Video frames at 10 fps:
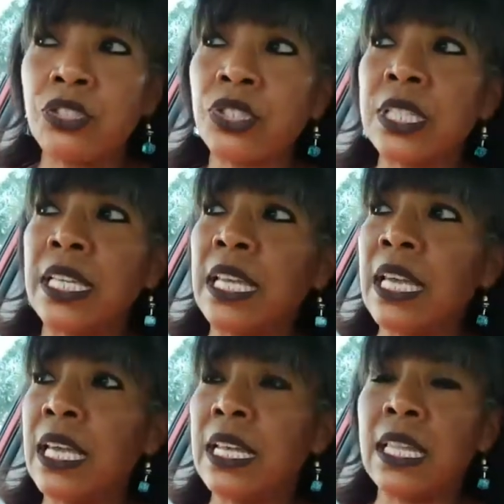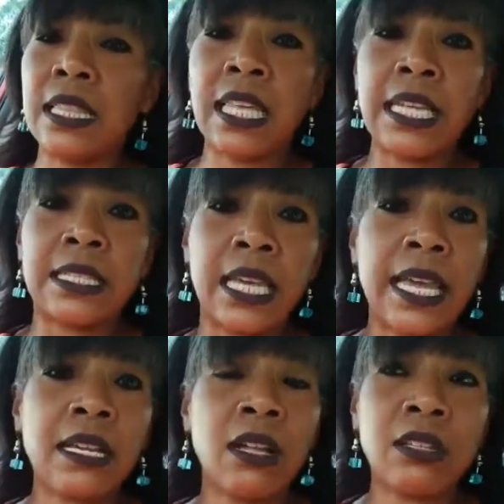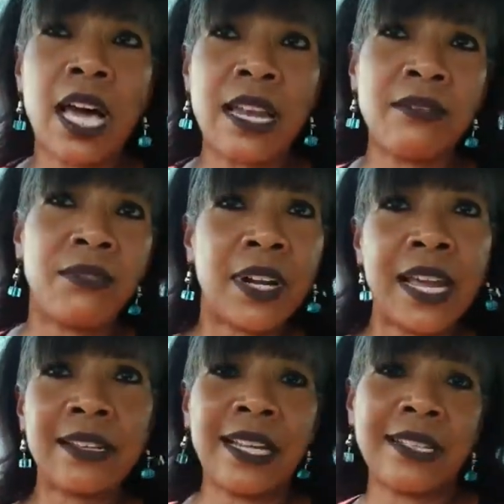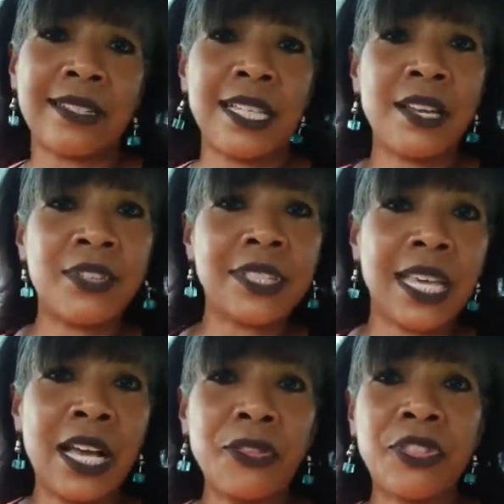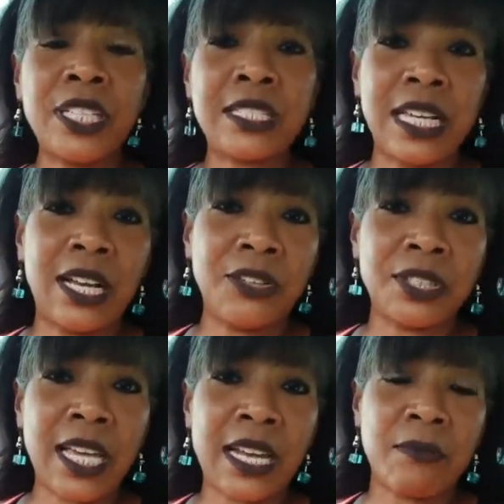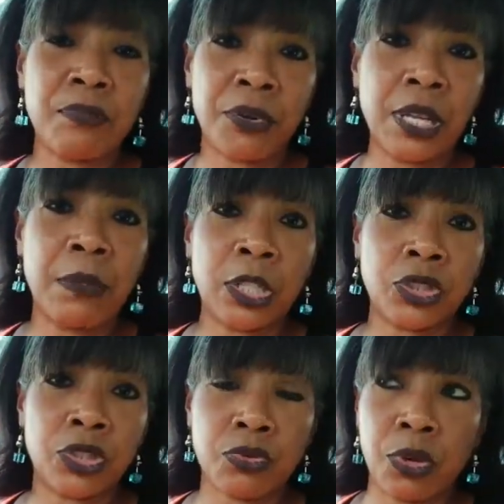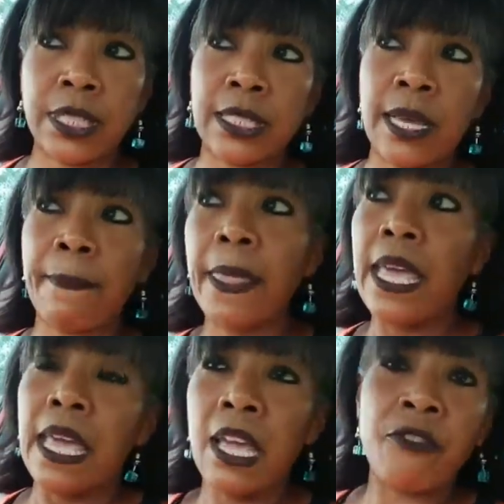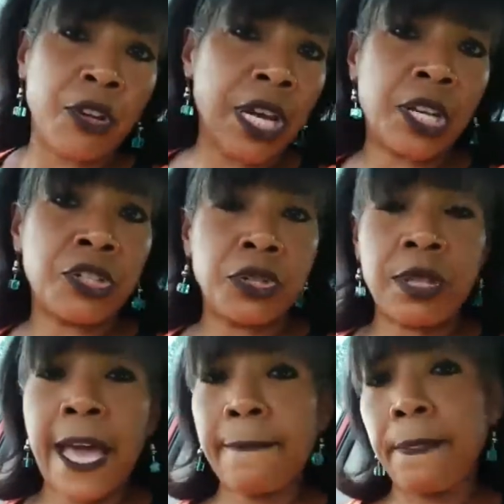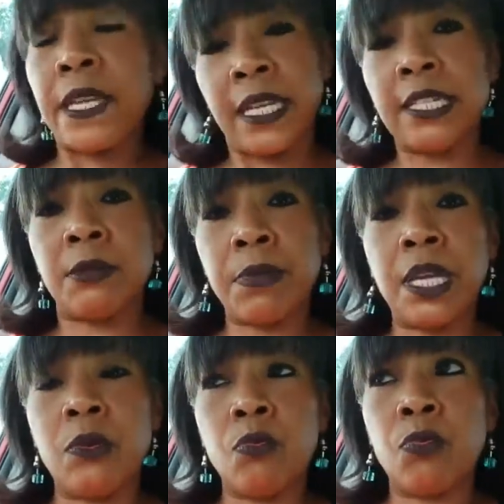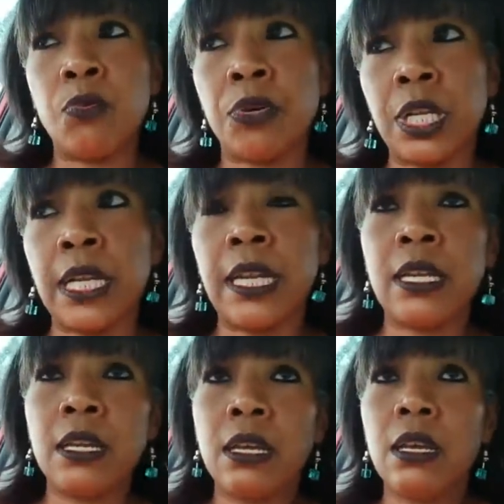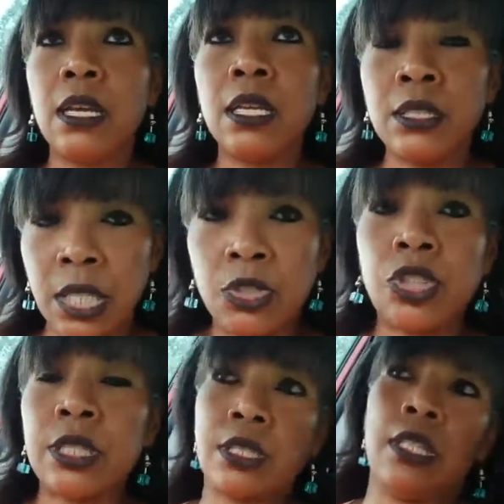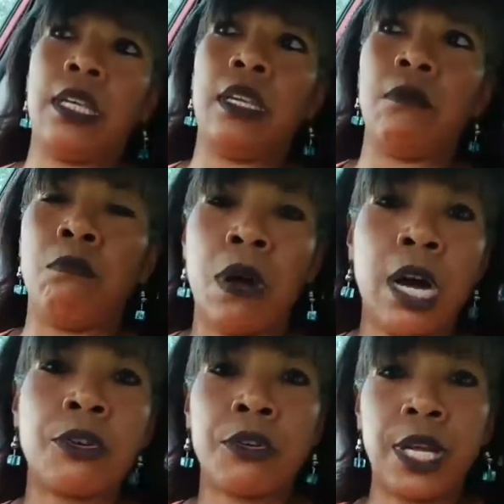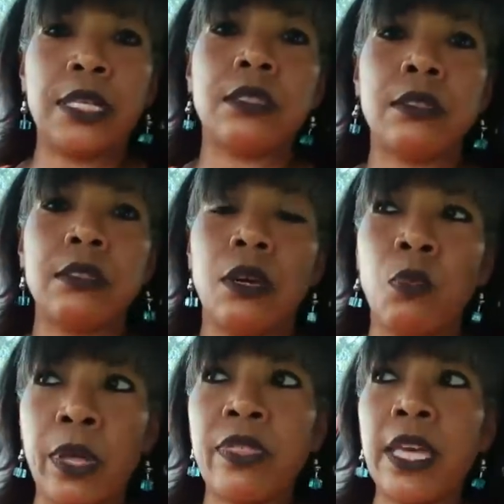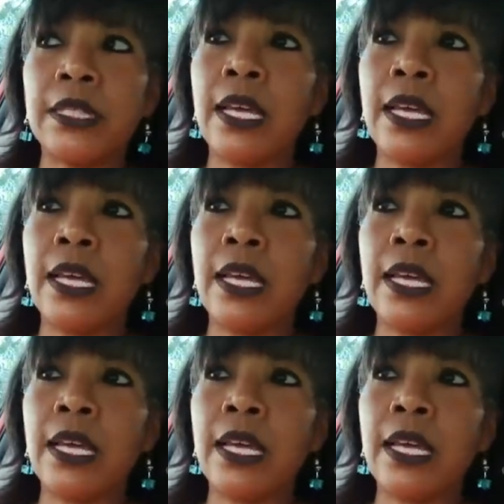your skin. They take a lot of what I like to think of as the healthy cells, and it pretty much destroys them. If you're going to do that, you need to be really intentionally moderate with it.